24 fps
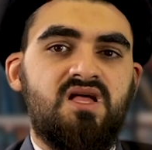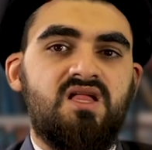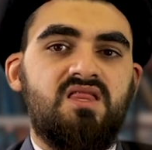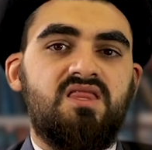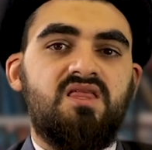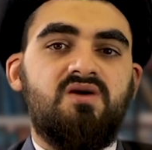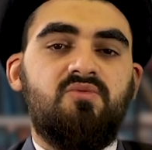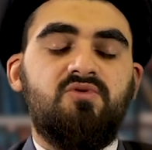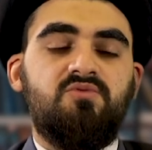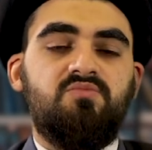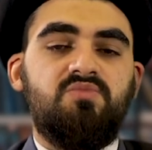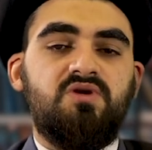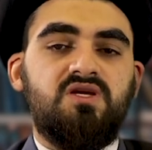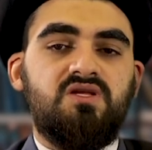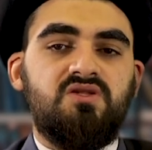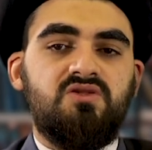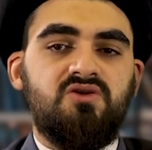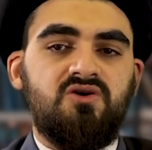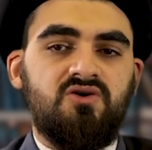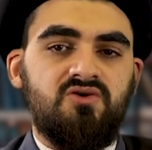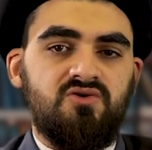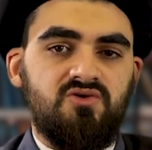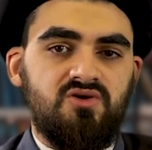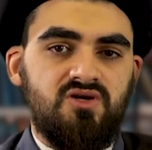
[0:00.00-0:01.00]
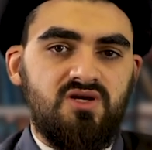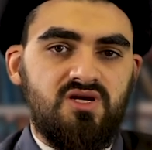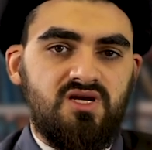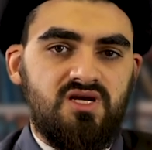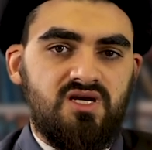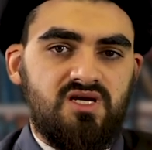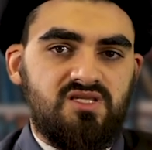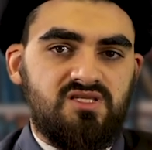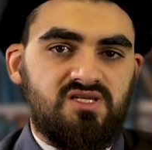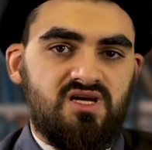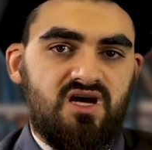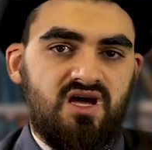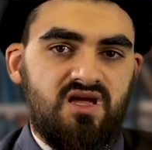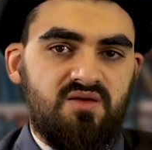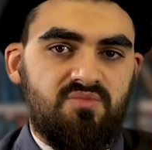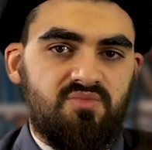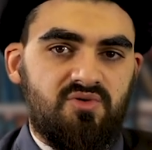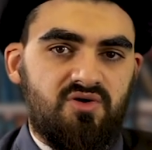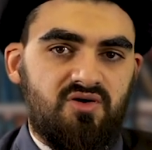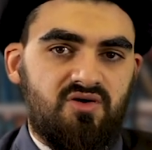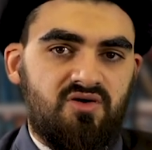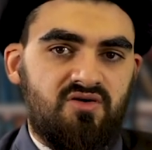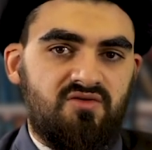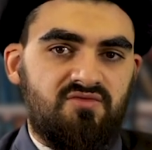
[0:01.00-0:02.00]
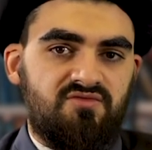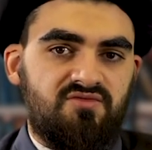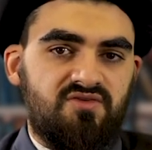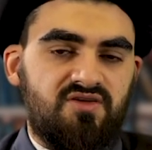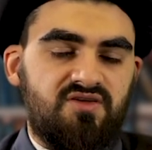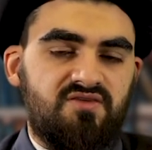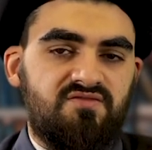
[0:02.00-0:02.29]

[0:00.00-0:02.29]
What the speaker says: There would be no type of